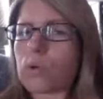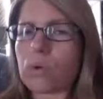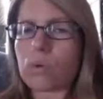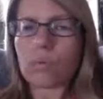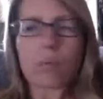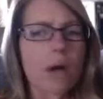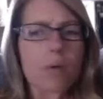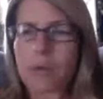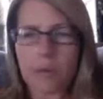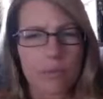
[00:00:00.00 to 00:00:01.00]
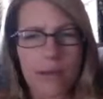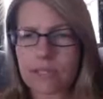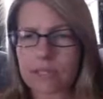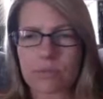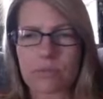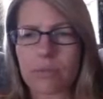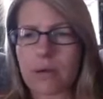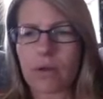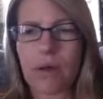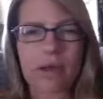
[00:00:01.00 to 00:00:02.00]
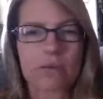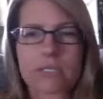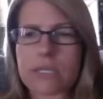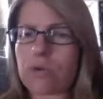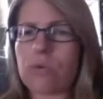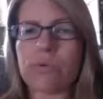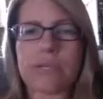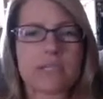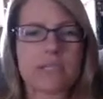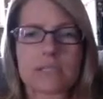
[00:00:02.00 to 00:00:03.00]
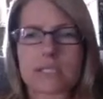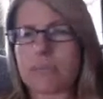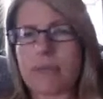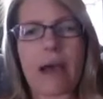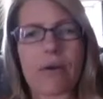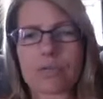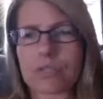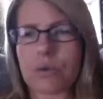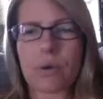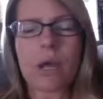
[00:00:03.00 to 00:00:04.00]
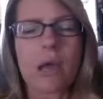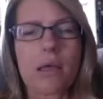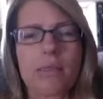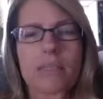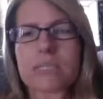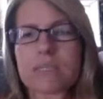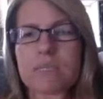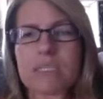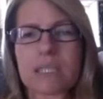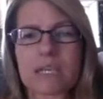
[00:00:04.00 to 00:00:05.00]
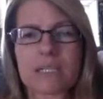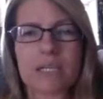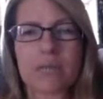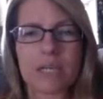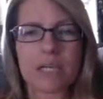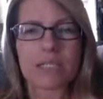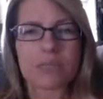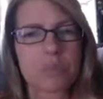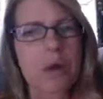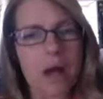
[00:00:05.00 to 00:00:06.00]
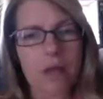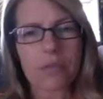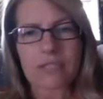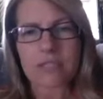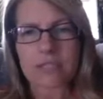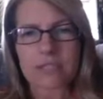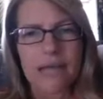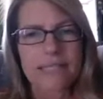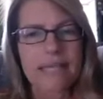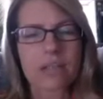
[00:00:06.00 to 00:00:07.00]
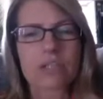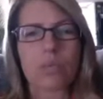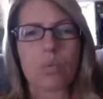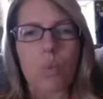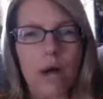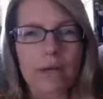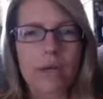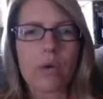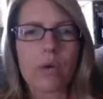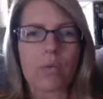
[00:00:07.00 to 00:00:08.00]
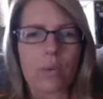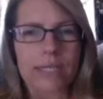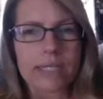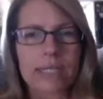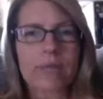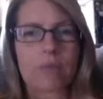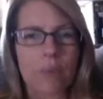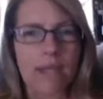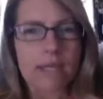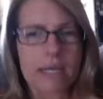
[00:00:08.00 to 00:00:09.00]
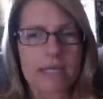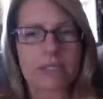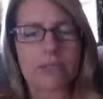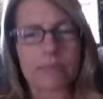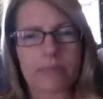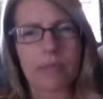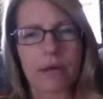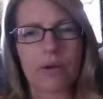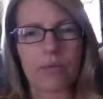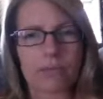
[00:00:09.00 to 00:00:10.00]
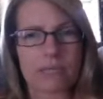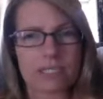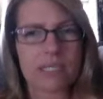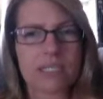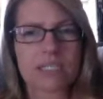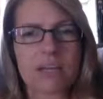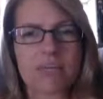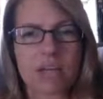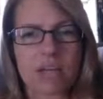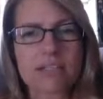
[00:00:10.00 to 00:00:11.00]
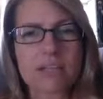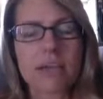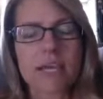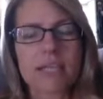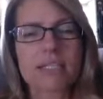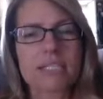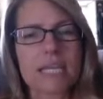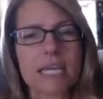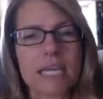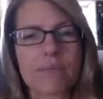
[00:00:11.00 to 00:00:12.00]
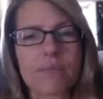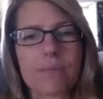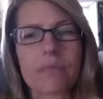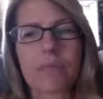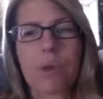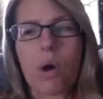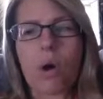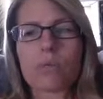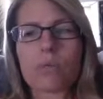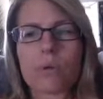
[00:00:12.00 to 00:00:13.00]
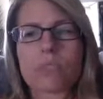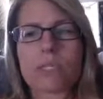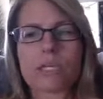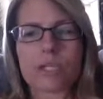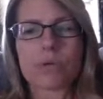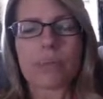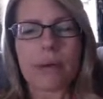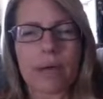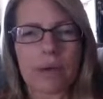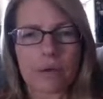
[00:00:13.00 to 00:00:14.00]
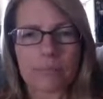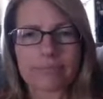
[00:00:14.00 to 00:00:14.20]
What went right into a big puddle? I don't see who this is about. So this is missing a subject as well. This does not tell us what went right into a big puddle. We're missing the subject. D, the ball rolls into a puddle.